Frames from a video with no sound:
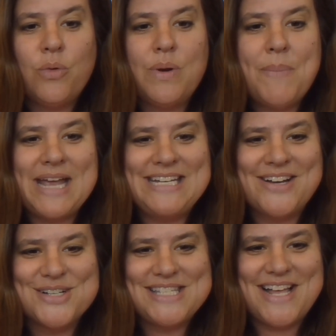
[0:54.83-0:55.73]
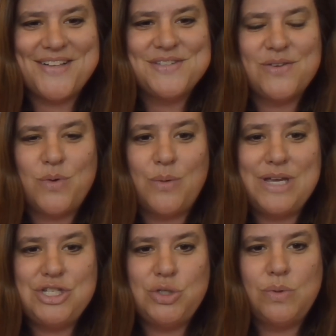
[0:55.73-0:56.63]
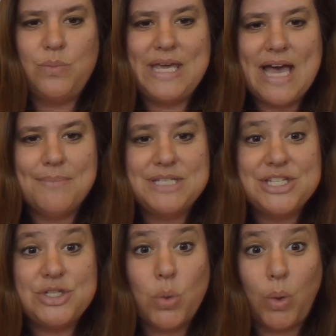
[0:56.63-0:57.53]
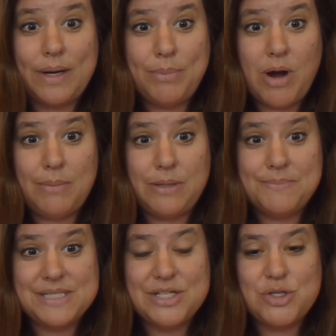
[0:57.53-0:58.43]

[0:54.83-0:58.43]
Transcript: reminding ourselves of what we do when we come to story problems.